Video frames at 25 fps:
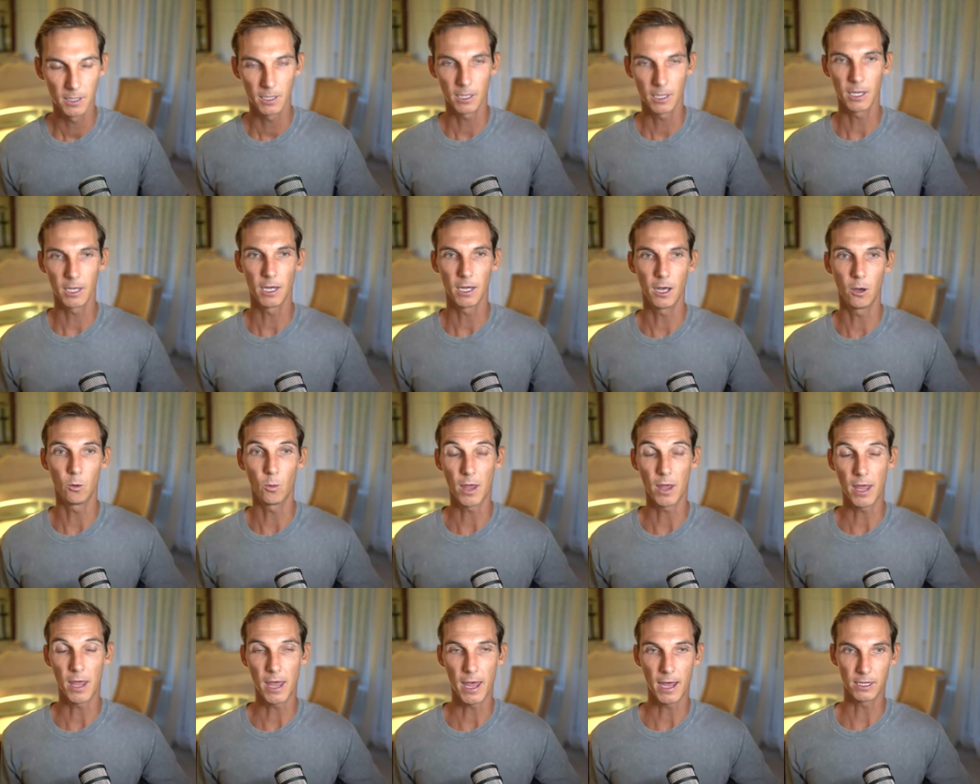A
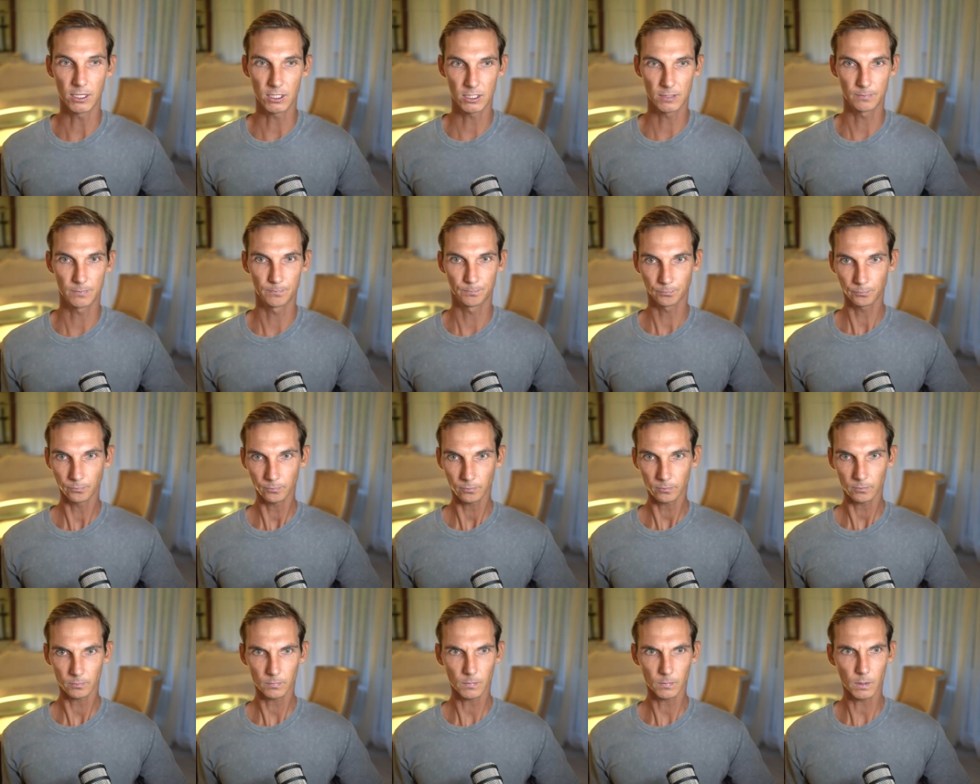warehouse
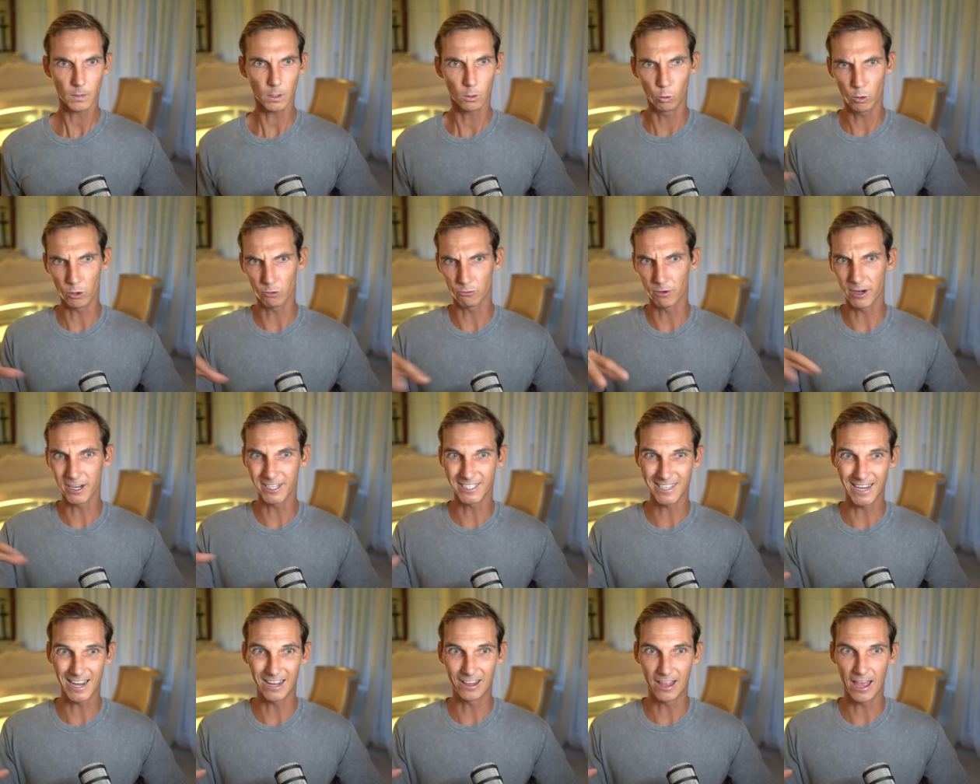with a
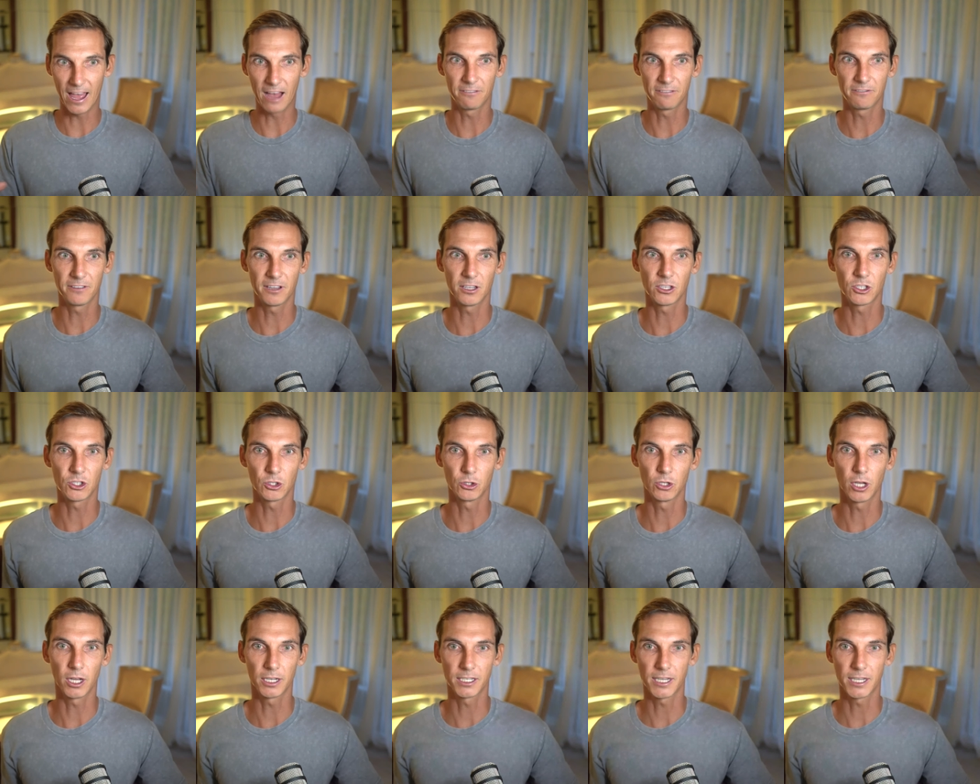retail outfit
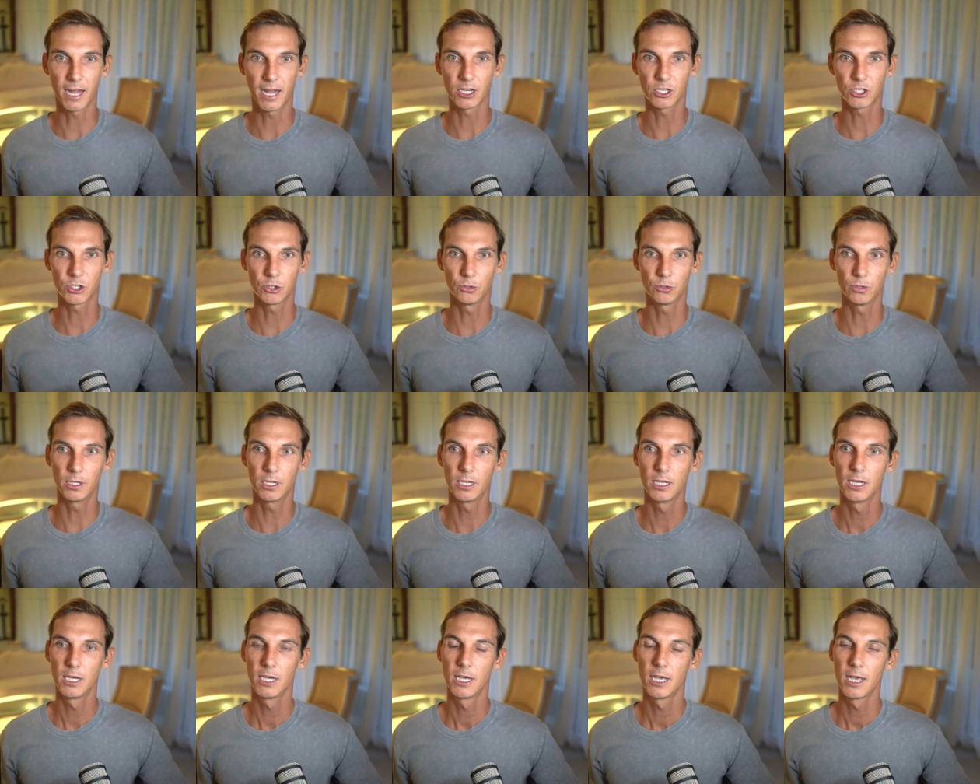attached to it.
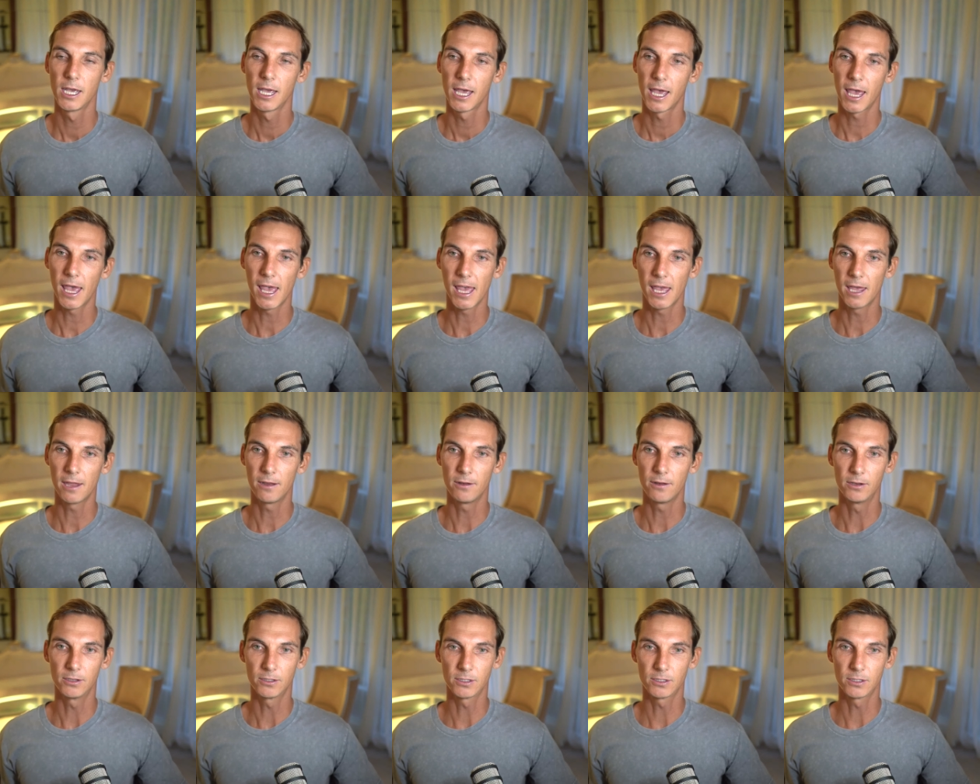And